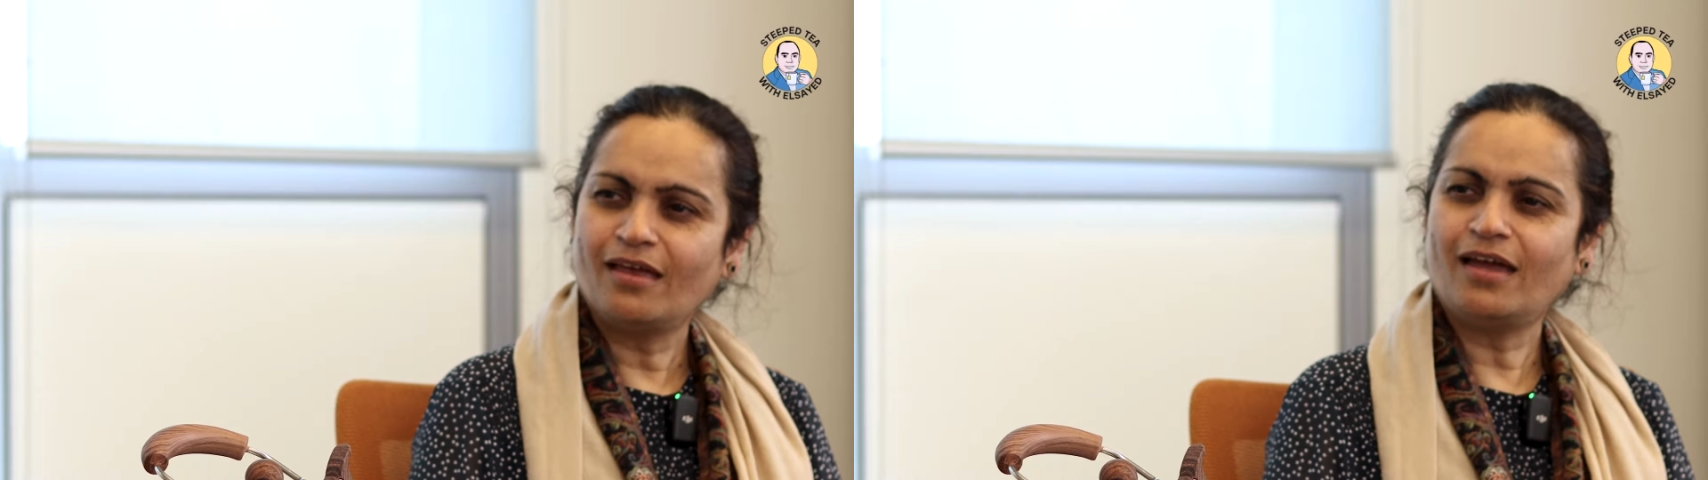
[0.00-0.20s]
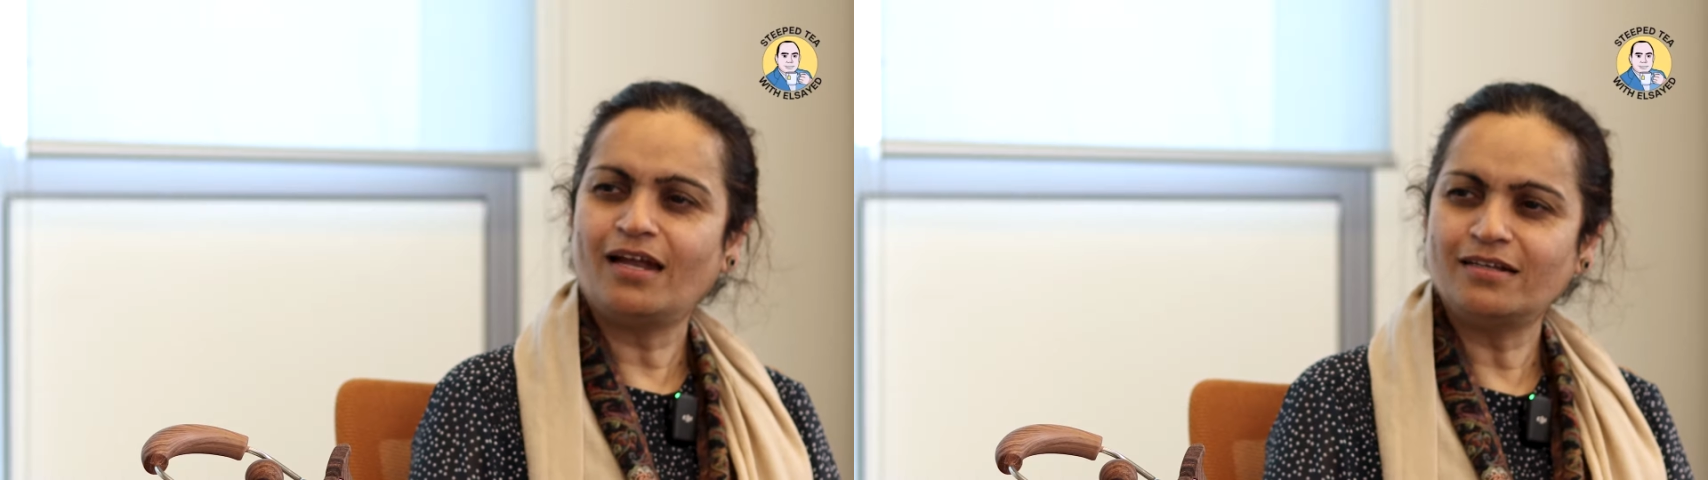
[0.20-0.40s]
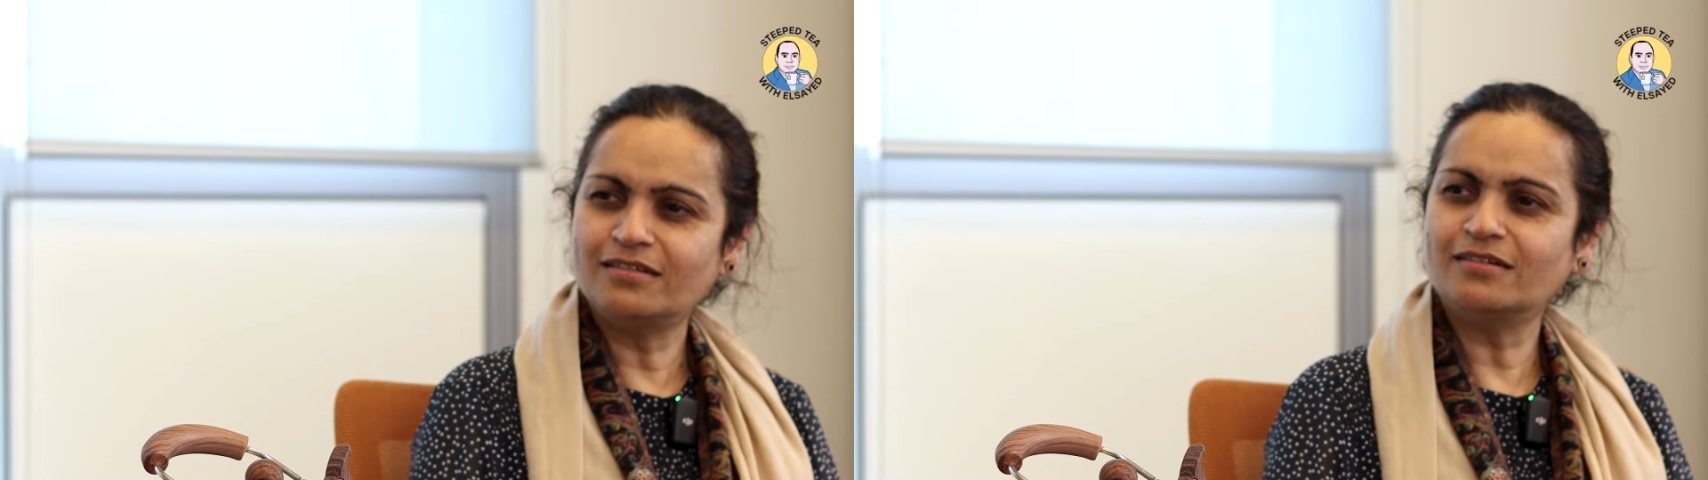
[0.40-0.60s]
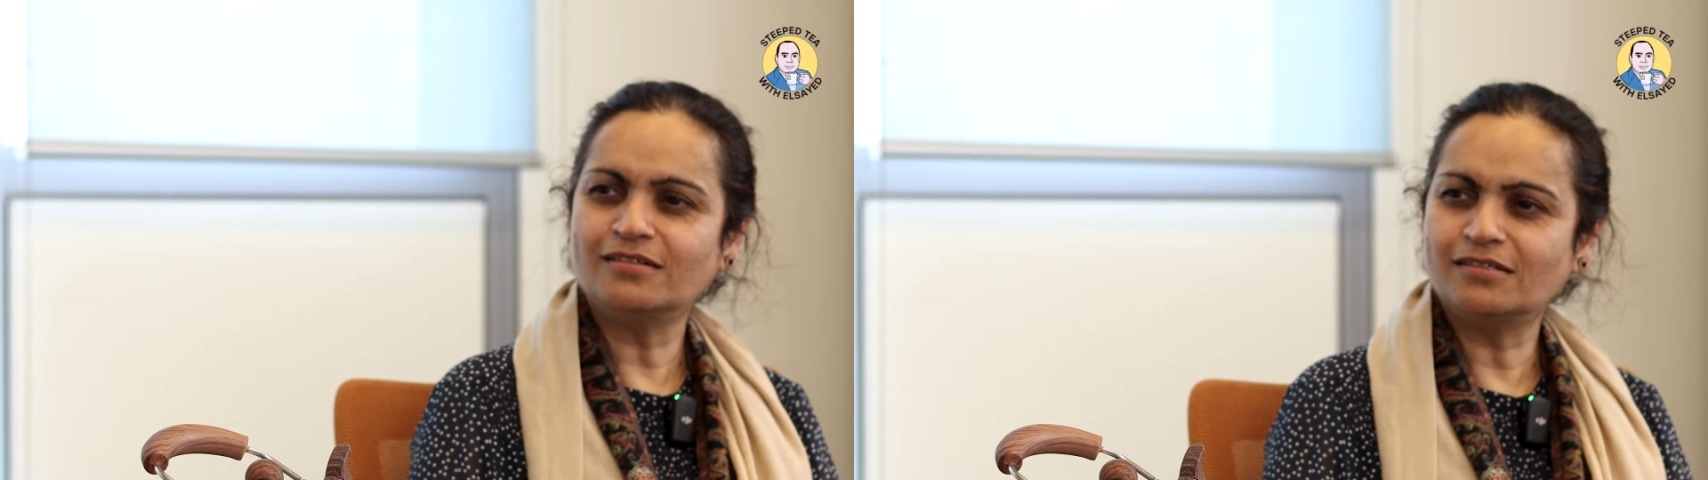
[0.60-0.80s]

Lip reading: and